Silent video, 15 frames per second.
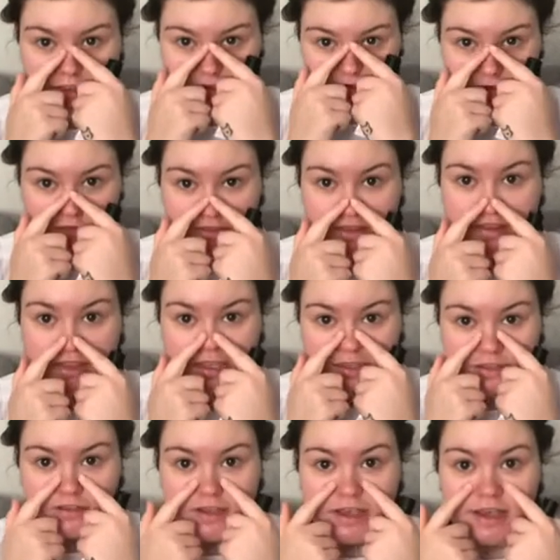sort of these
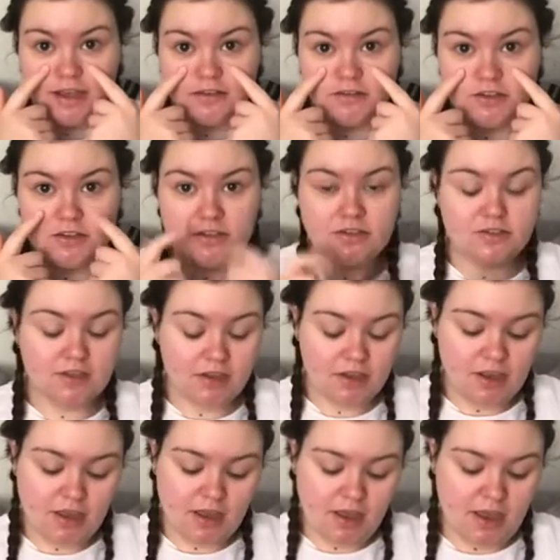areas.
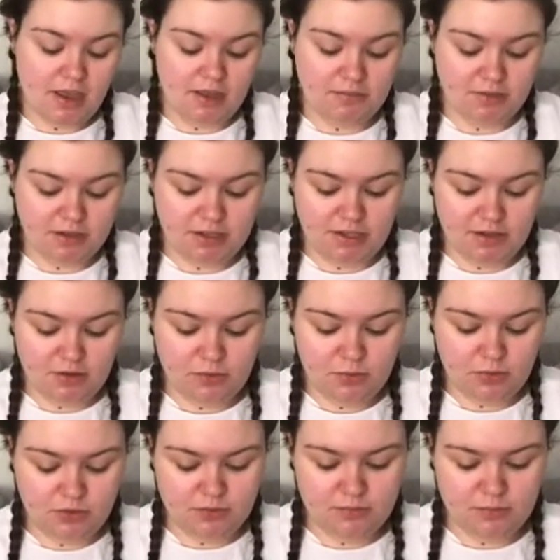I get
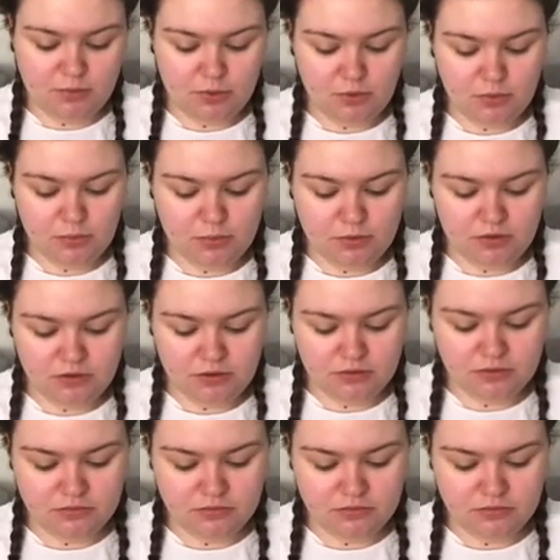quite pore prone,